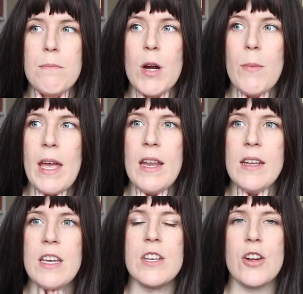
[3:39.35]

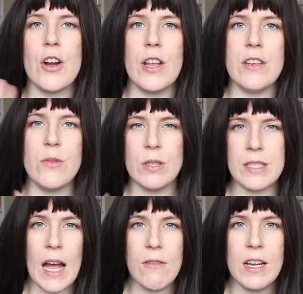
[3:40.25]
mermaid can turn into a
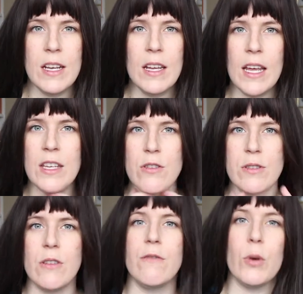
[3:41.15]
siren and
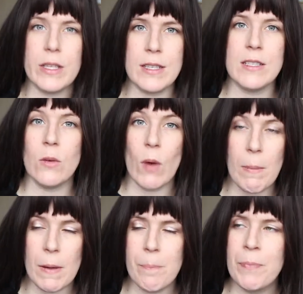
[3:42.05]
use their voice as a
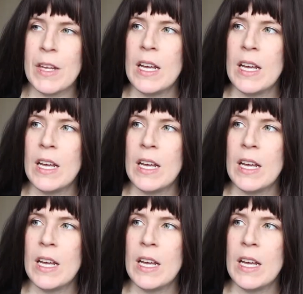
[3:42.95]
weapon.